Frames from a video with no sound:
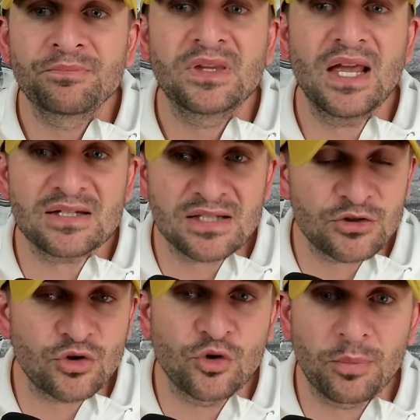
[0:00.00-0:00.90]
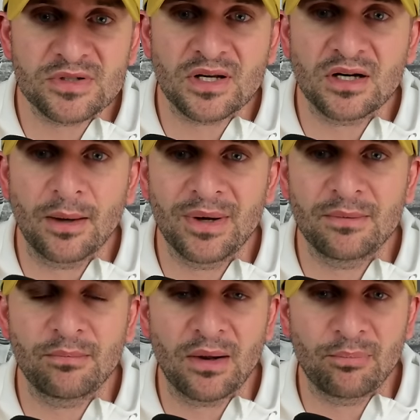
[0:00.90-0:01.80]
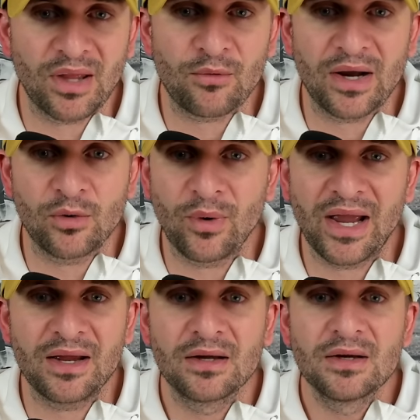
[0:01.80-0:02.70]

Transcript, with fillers: Yes, Edgerrin Cooper is going to come in and play right away.